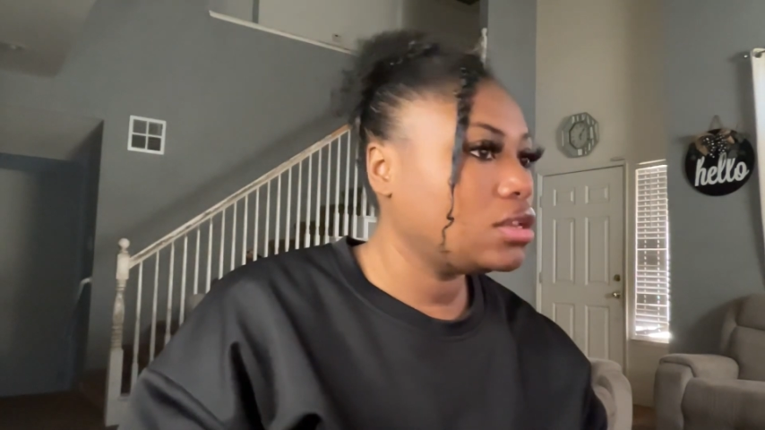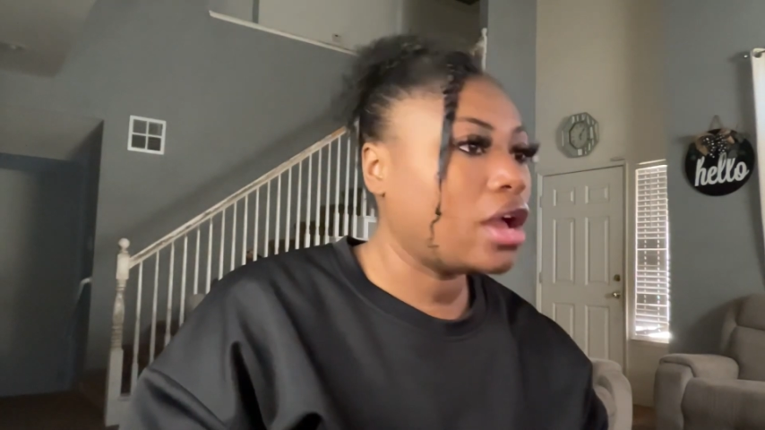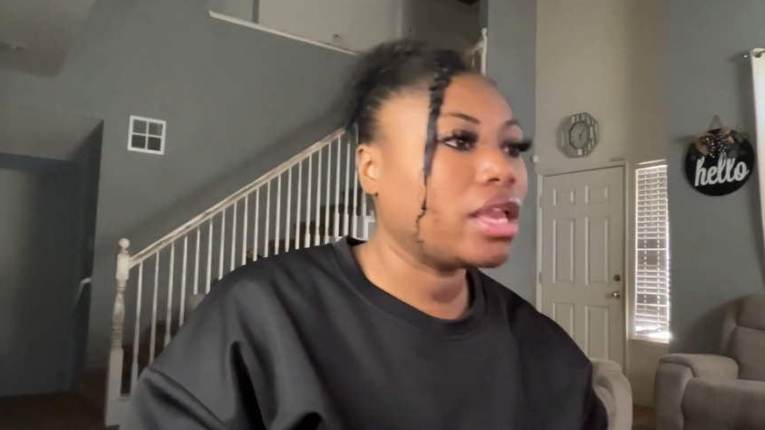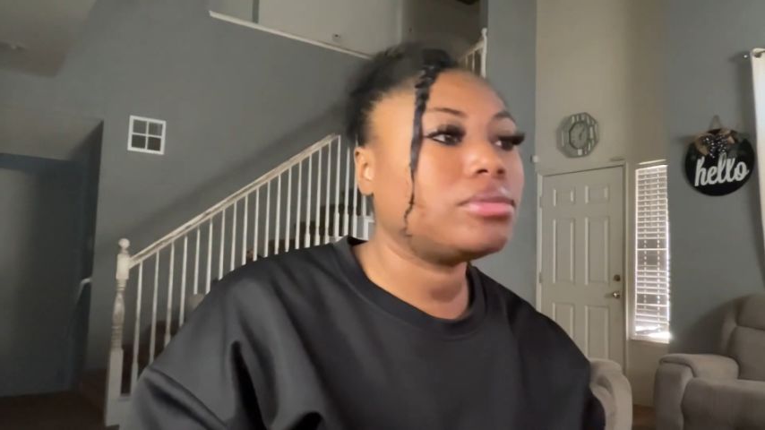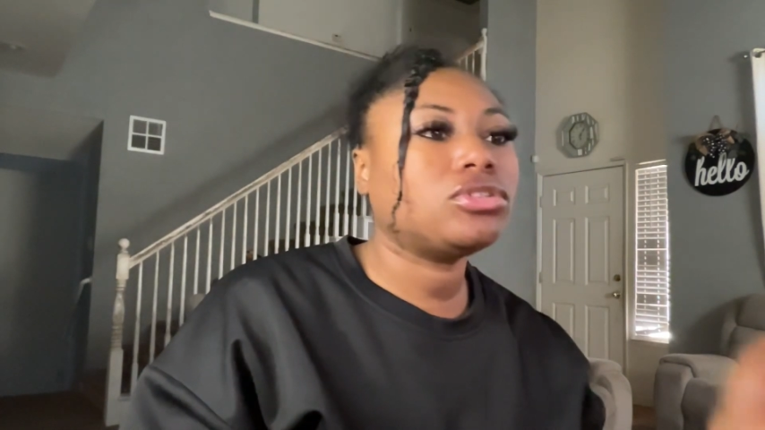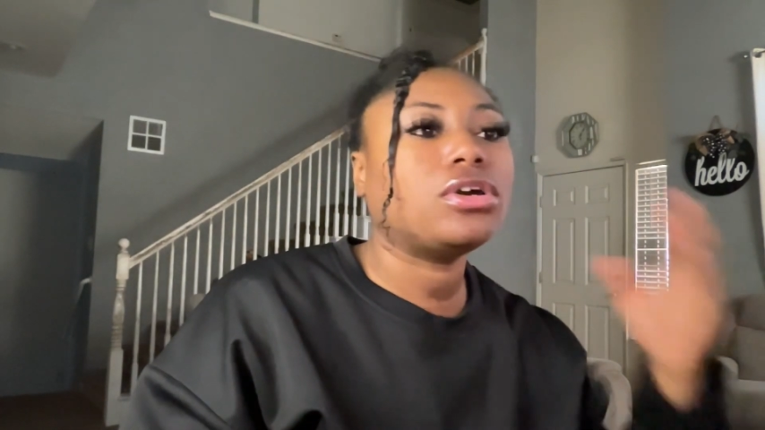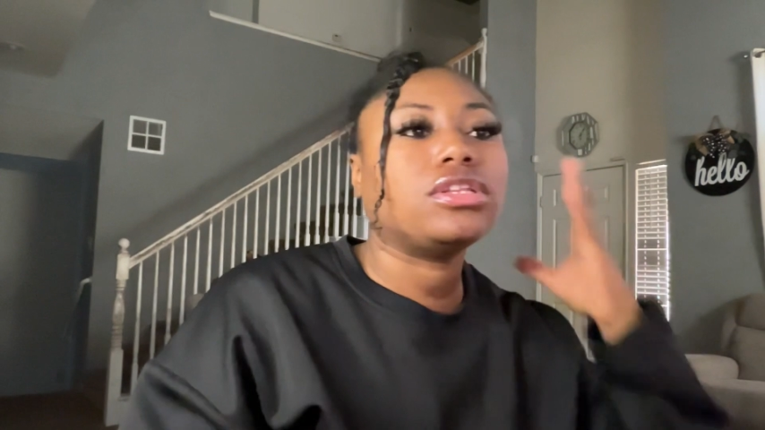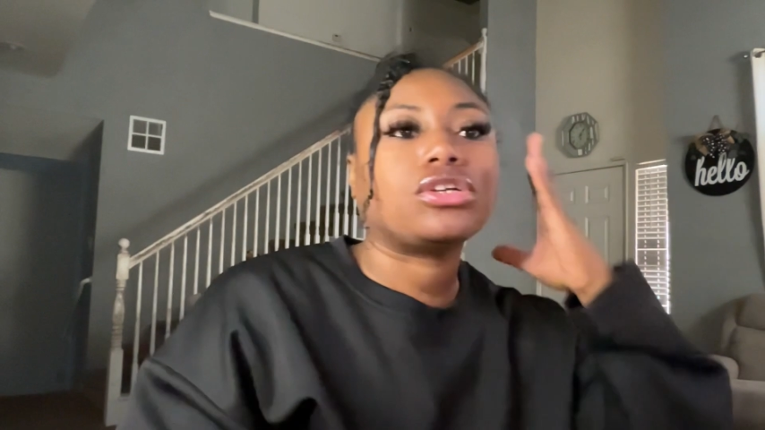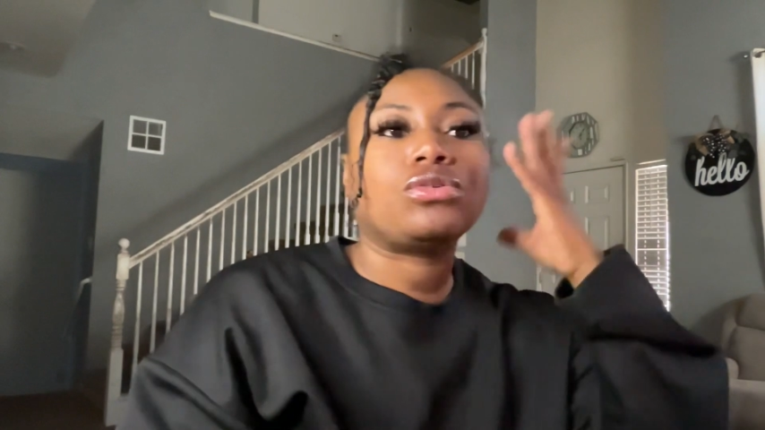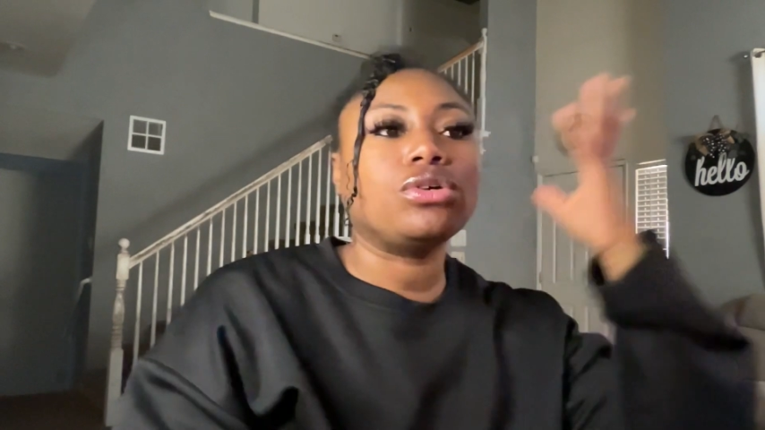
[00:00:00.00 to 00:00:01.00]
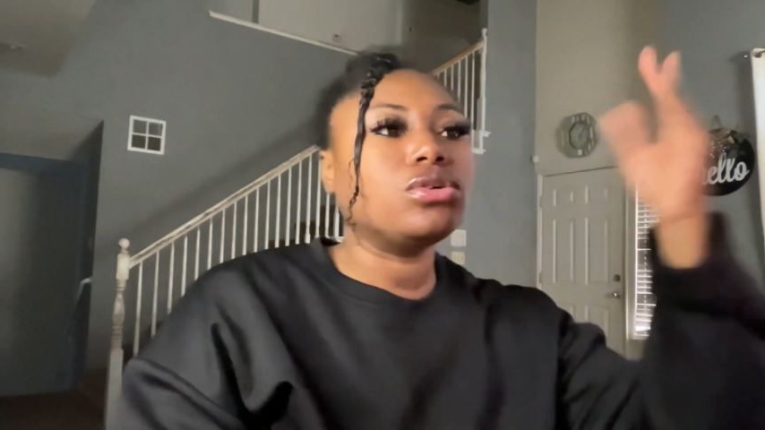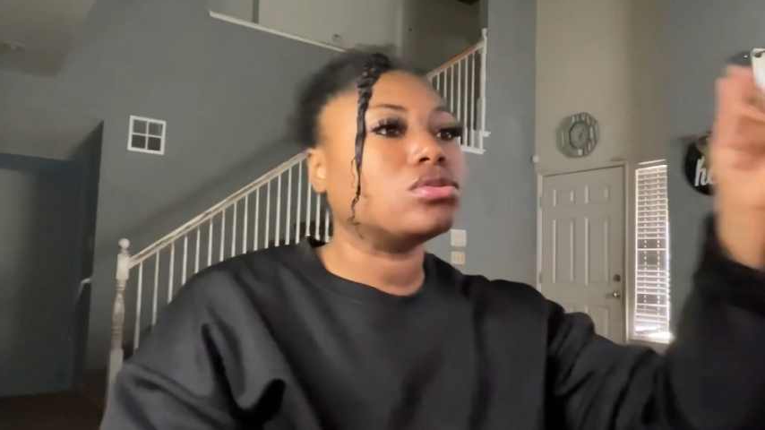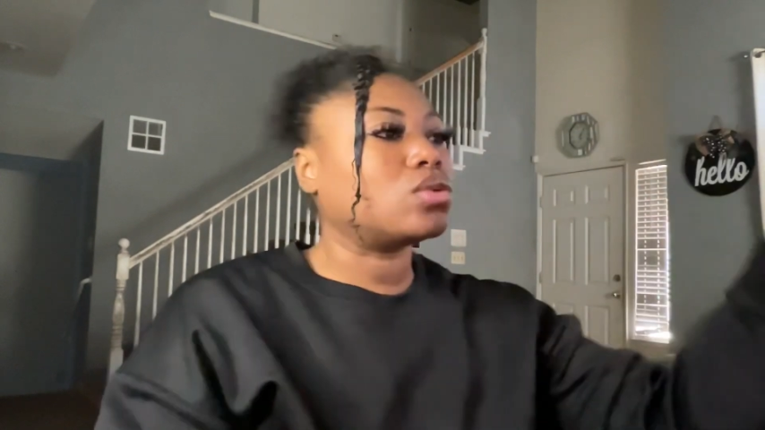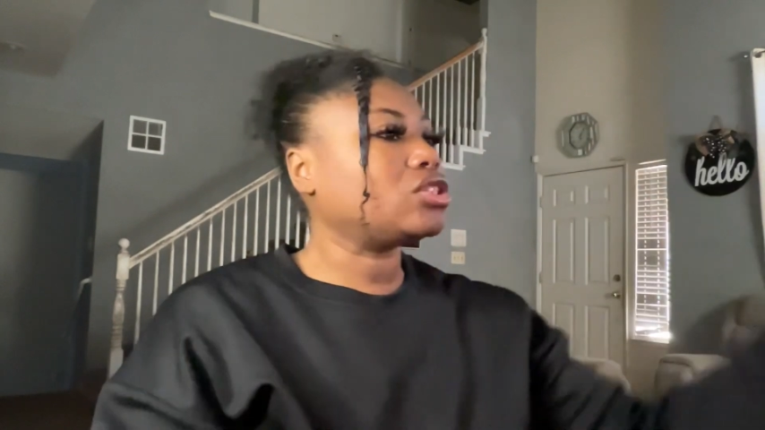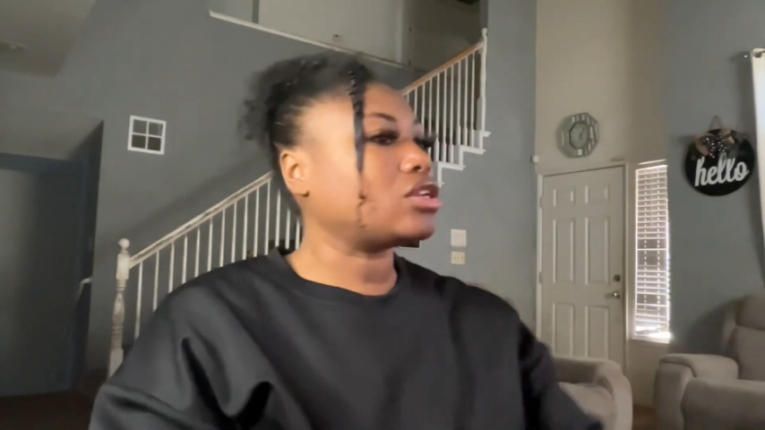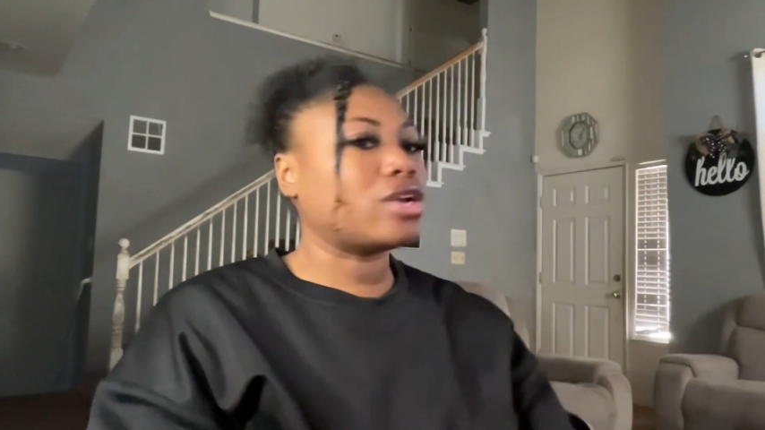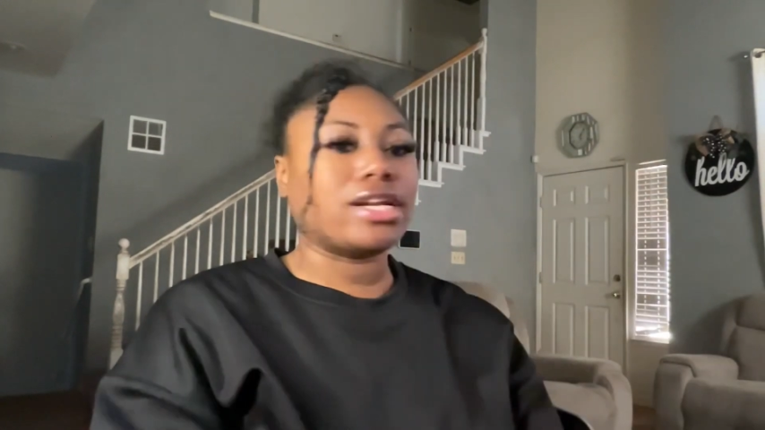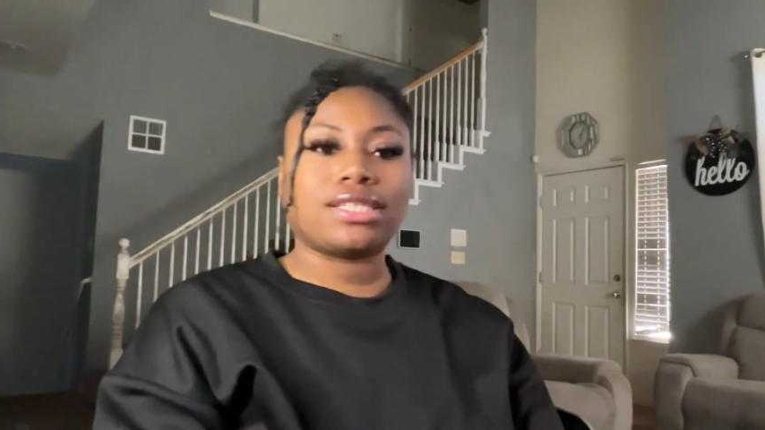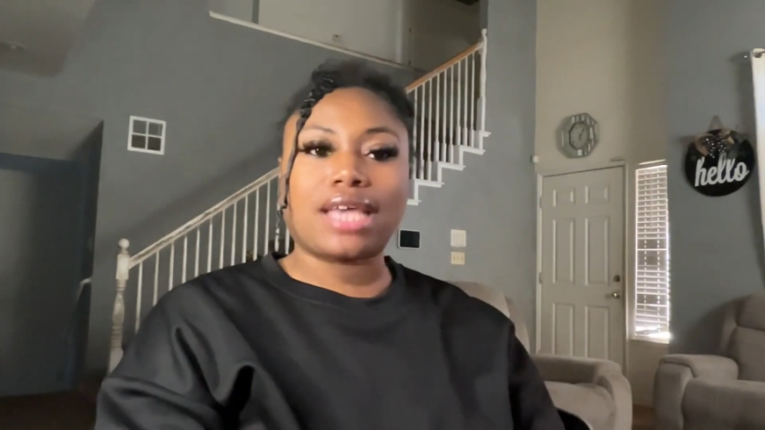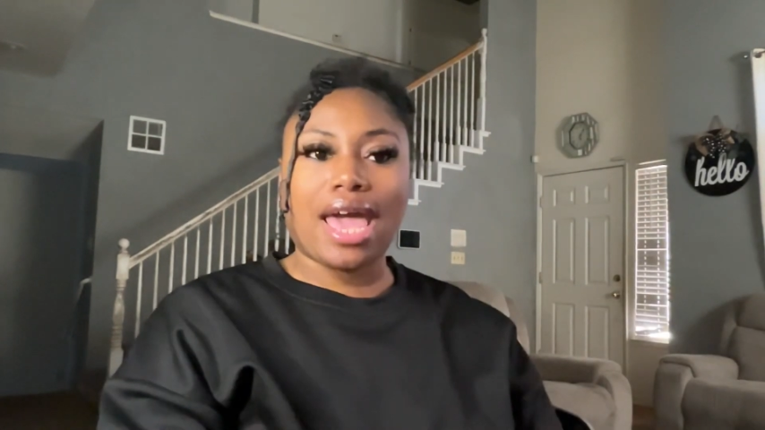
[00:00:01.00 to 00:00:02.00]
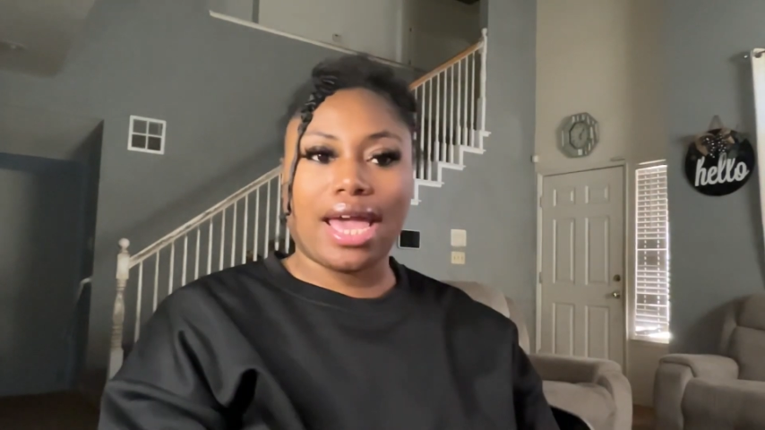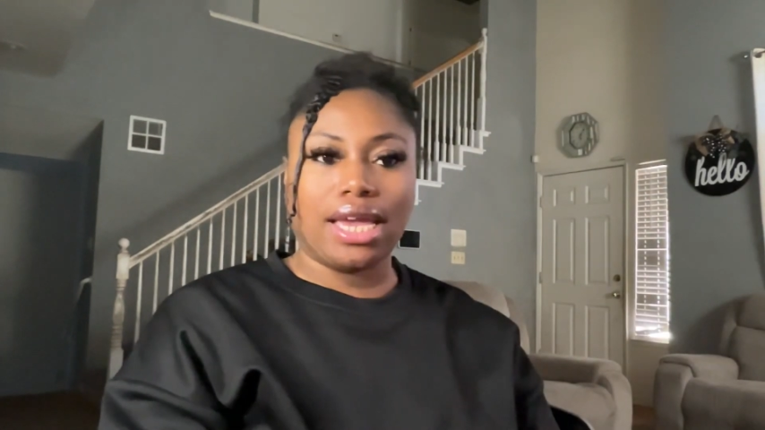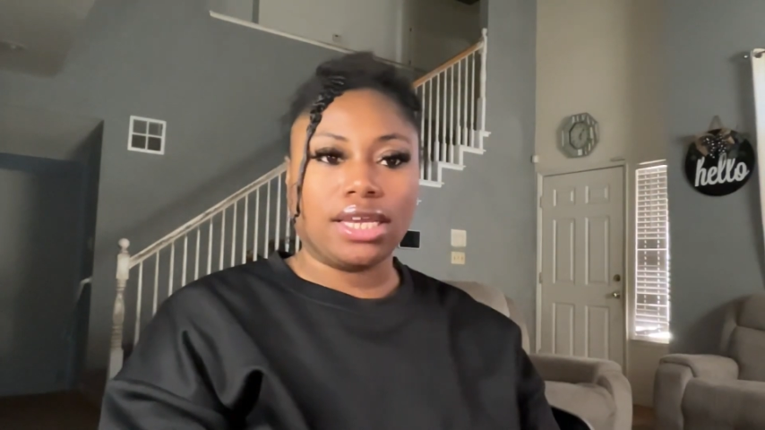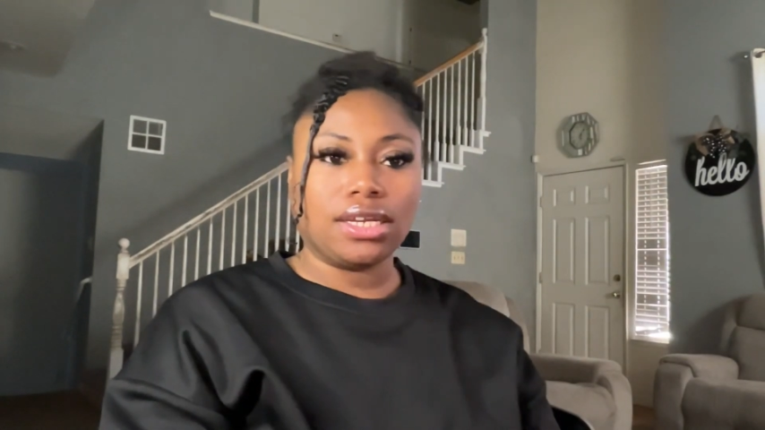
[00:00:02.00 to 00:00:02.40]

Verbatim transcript: Y'all keep showing the crew. What y'all trying to say?